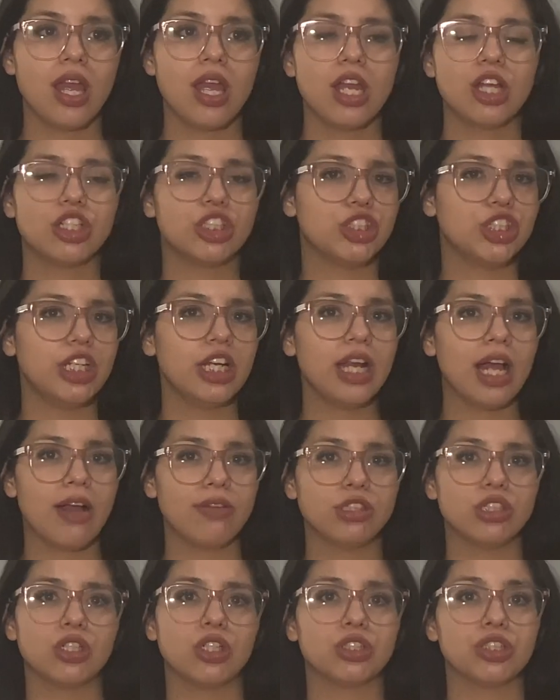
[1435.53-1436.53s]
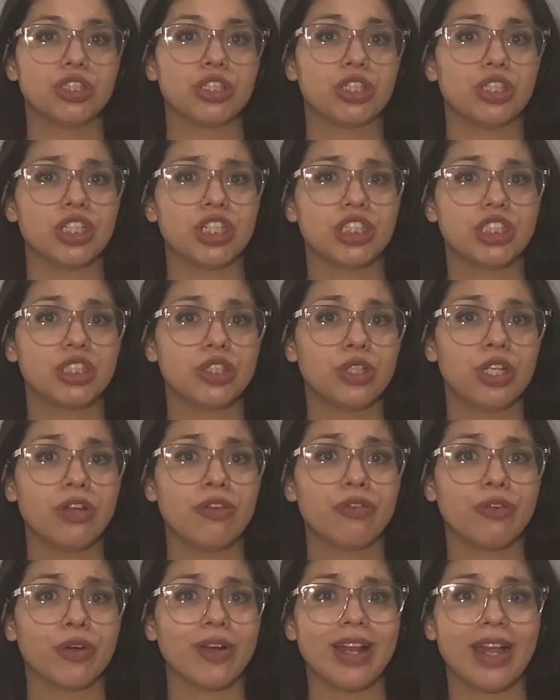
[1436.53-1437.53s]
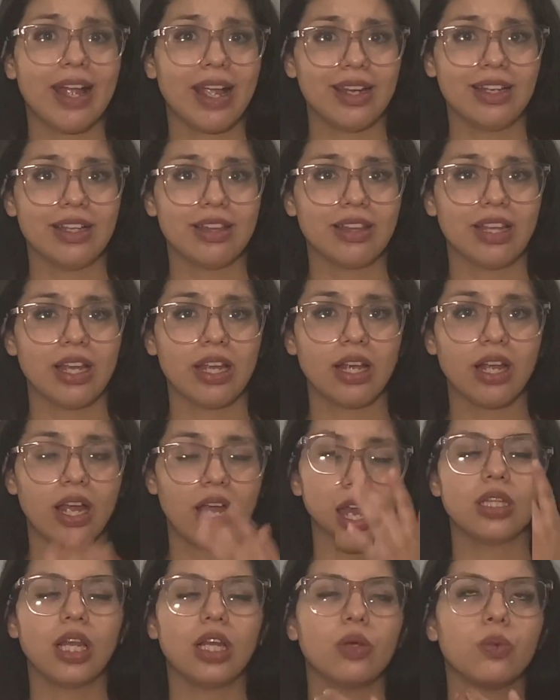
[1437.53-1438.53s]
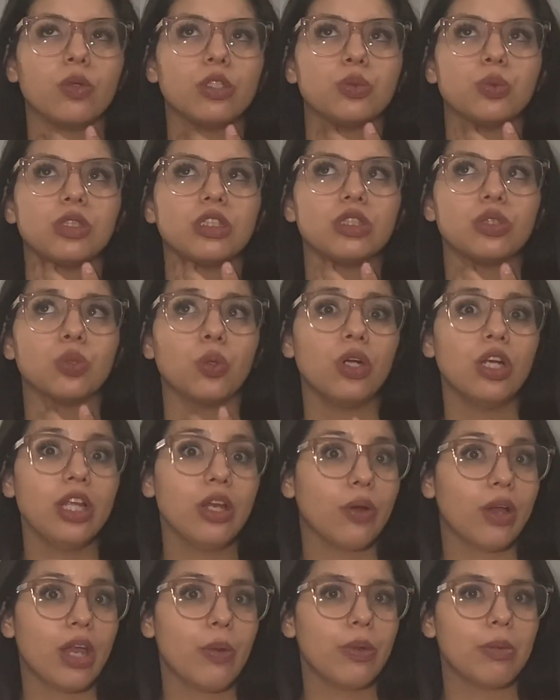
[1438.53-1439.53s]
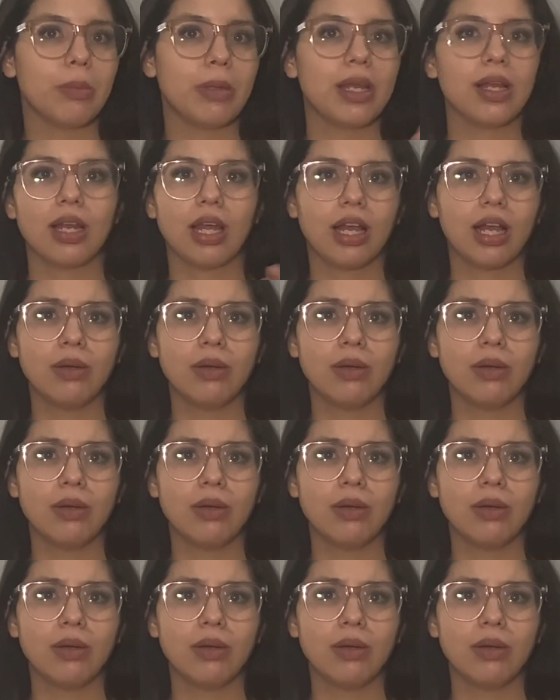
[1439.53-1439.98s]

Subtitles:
She didn't have to go to the nursery for anything, like, which was totally okay with me. Like